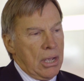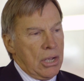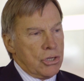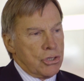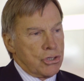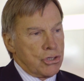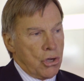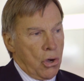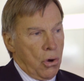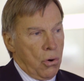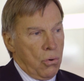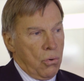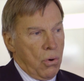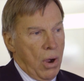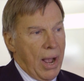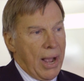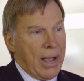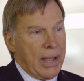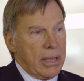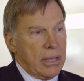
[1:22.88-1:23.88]
so
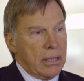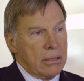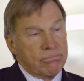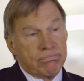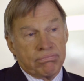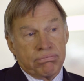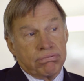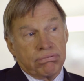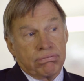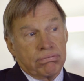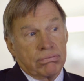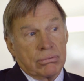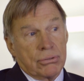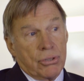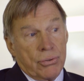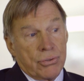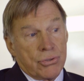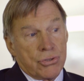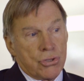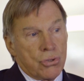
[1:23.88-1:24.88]
I,
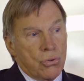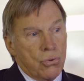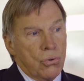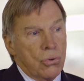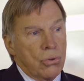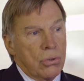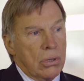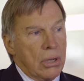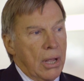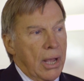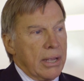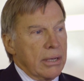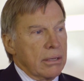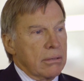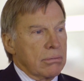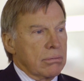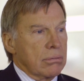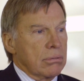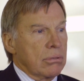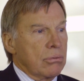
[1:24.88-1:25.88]
during school, I
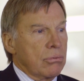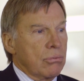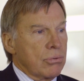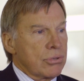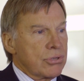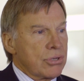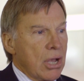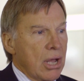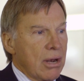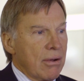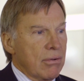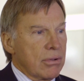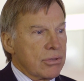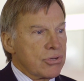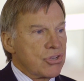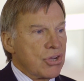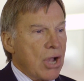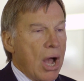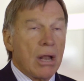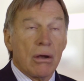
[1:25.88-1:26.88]
was kind of a
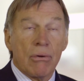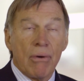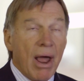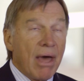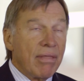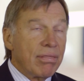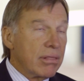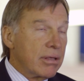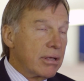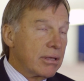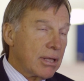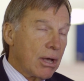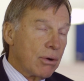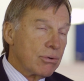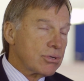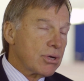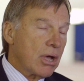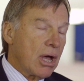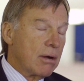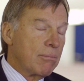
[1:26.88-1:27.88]
scholar athlete. That
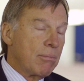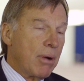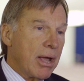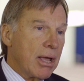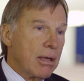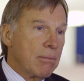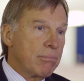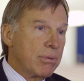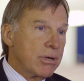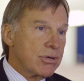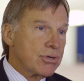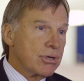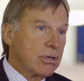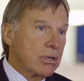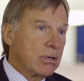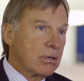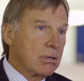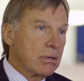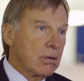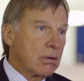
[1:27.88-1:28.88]
was kind of my
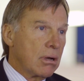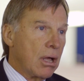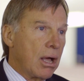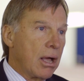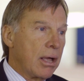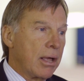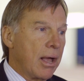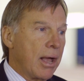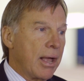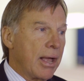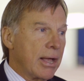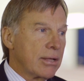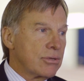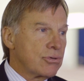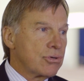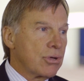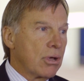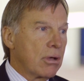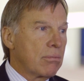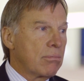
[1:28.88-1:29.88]
ambition. I
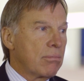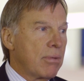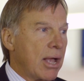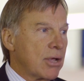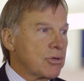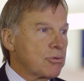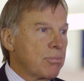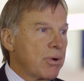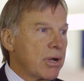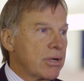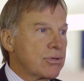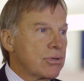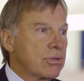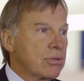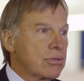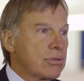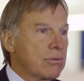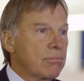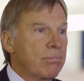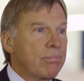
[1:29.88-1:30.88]
had some
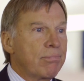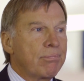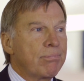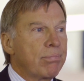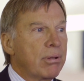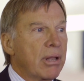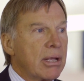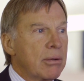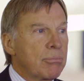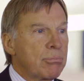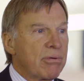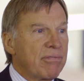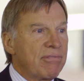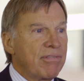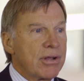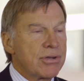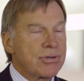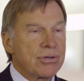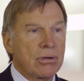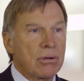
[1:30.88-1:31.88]
aspirations of playing
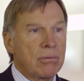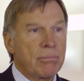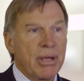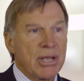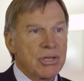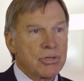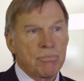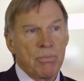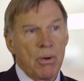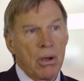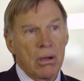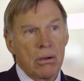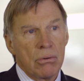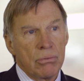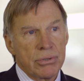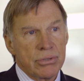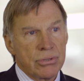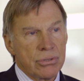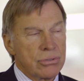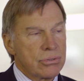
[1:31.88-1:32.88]
professional baseball,
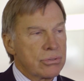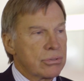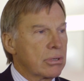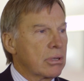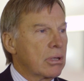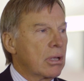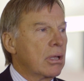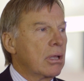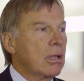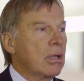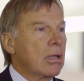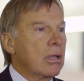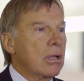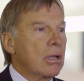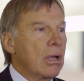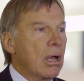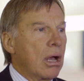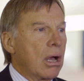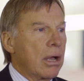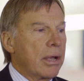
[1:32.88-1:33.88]
which is
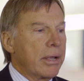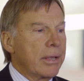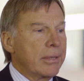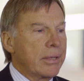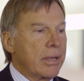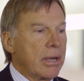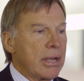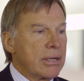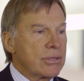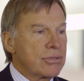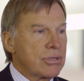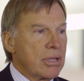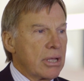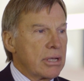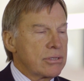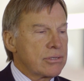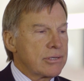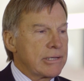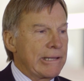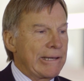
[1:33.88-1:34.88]
in the United
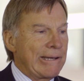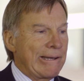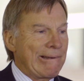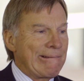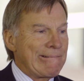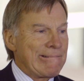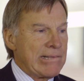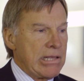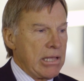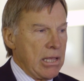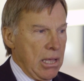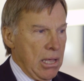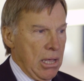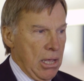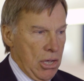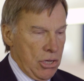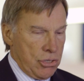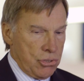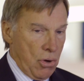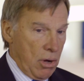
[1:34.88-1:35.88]
States. And
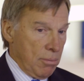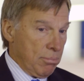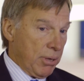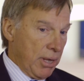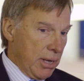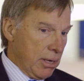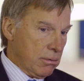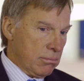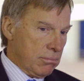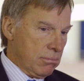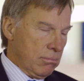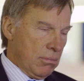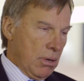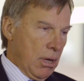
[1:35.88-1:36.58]
so I played